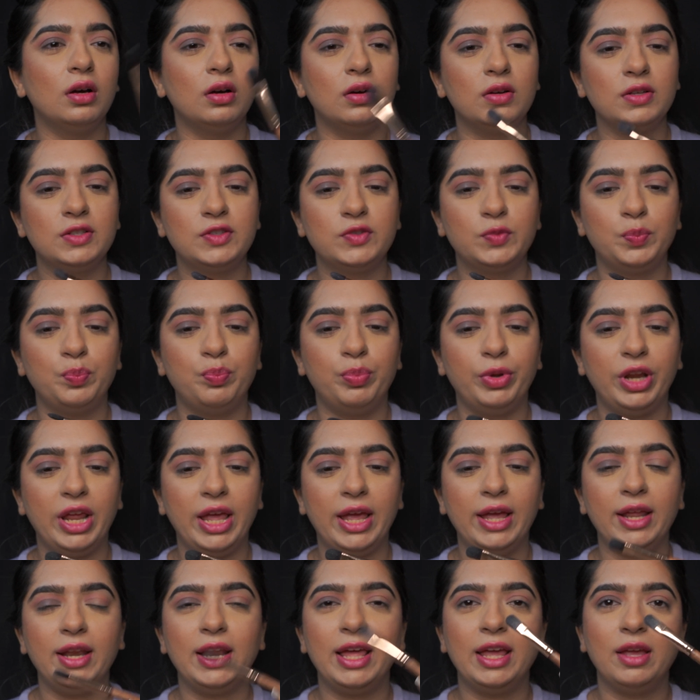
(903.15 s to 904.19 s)

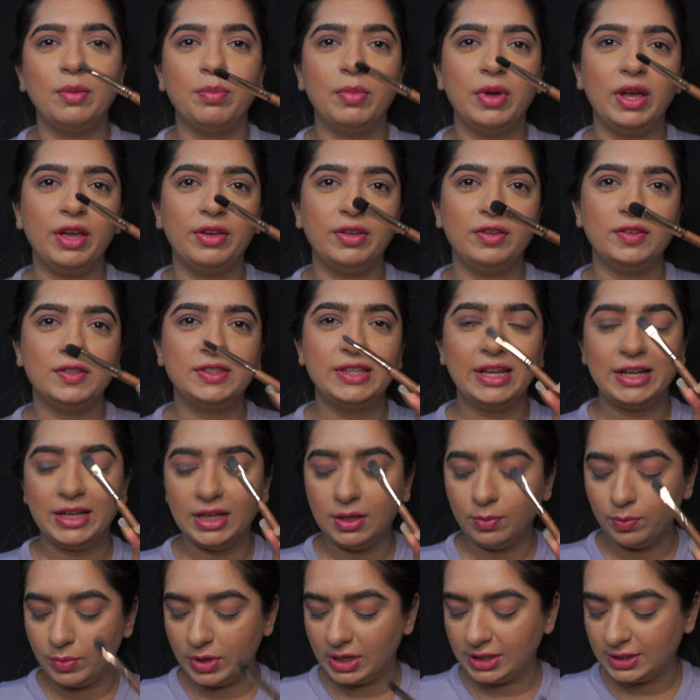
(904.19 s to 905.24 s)
spray like my
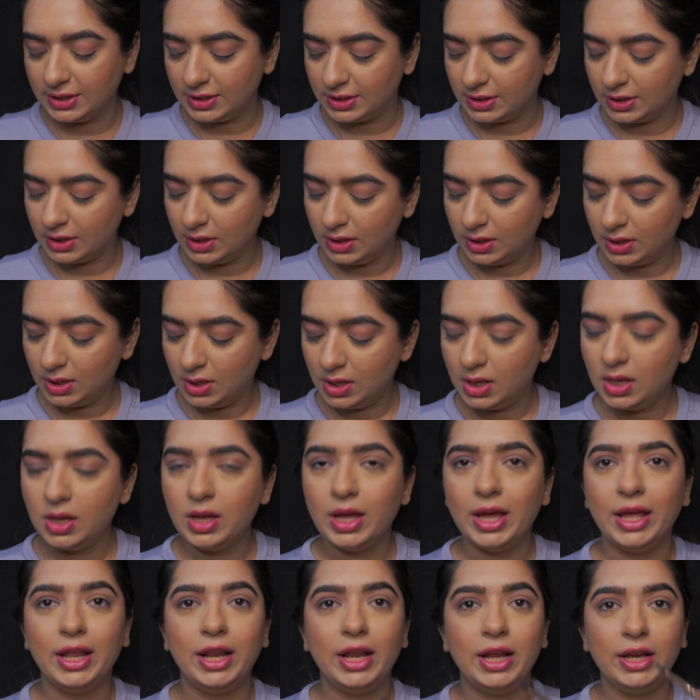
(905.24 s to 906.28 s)
setting mist,
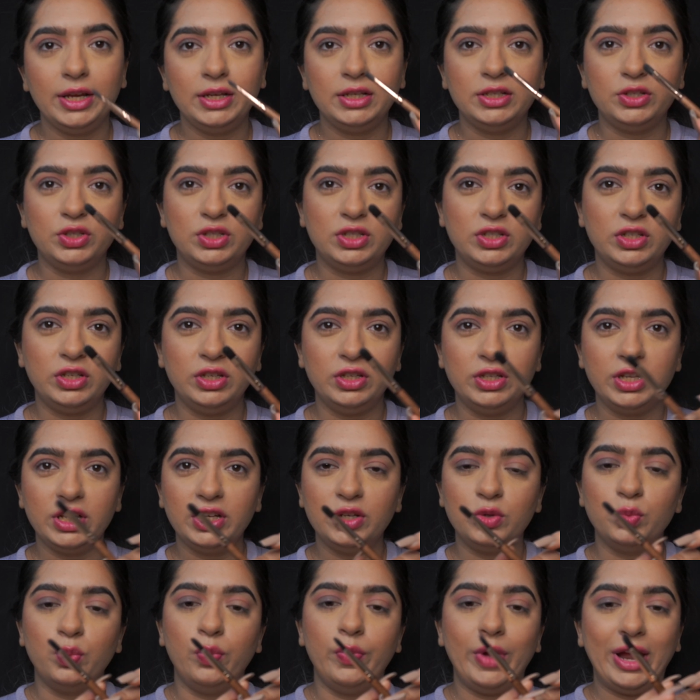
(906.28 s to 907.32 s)
and I
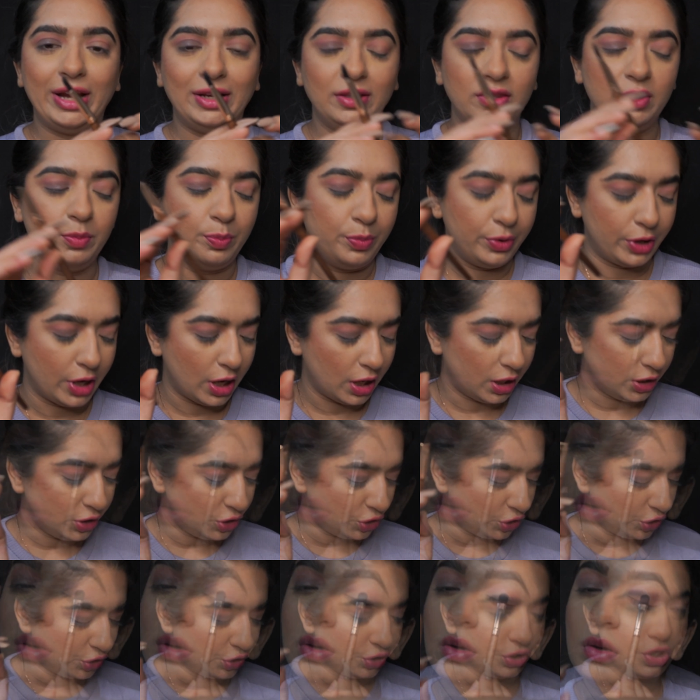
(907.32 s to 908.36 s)
did wet the
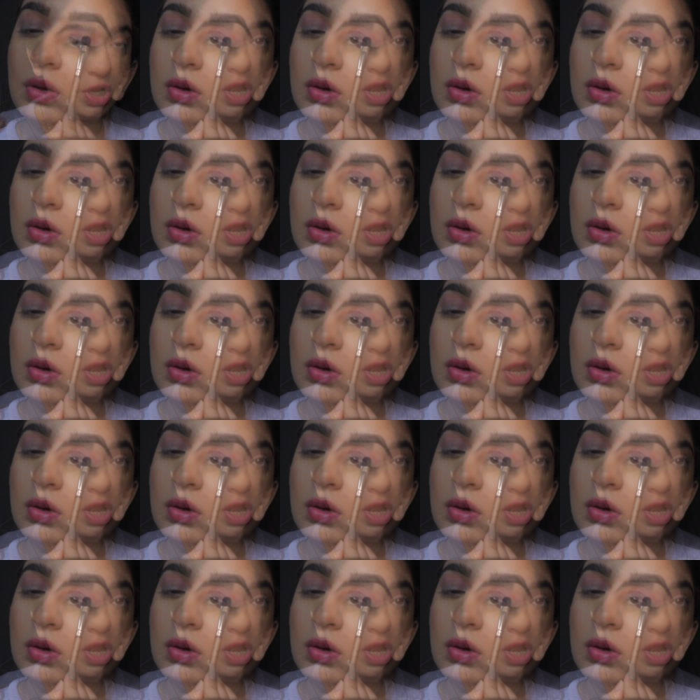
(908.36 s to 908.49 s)
brush.